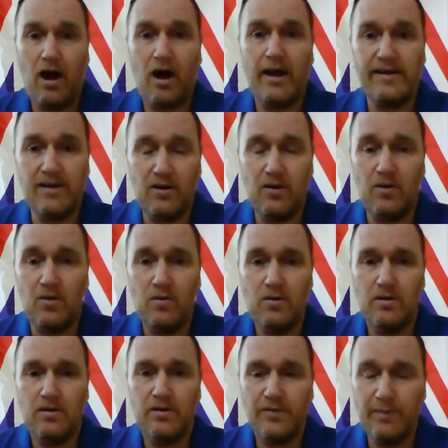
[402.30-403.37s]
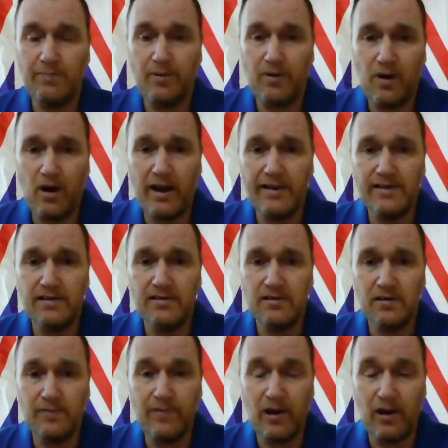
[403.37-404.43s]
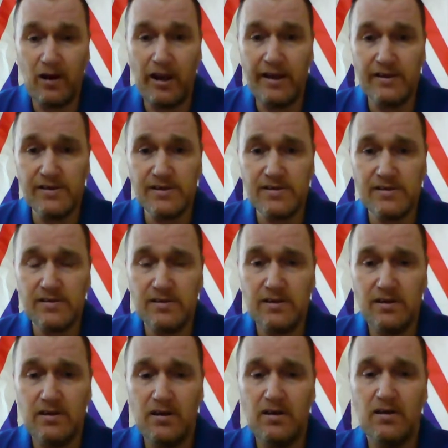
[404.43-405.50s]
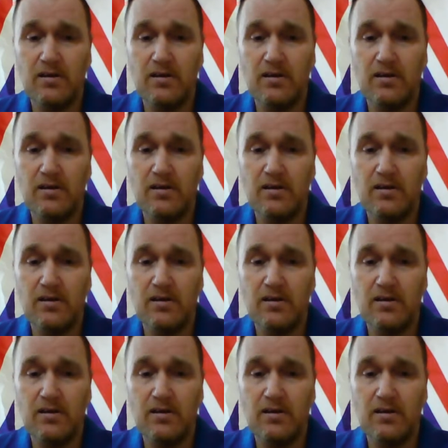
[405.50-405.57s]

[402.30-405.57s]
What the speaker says: I call the Pride of Lions.